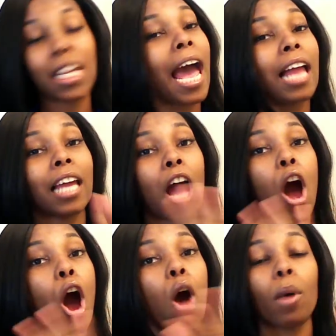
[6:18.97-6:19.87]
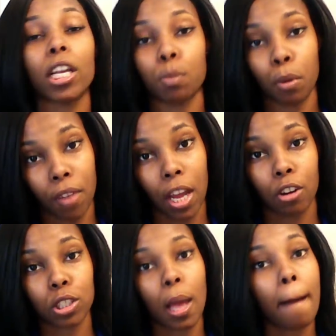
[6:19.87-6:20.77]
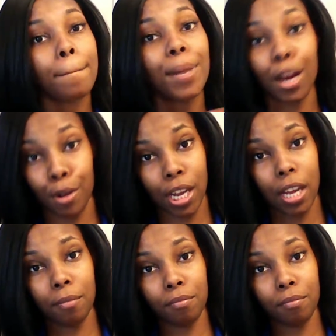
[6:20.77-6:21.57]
Talent always prevails, period.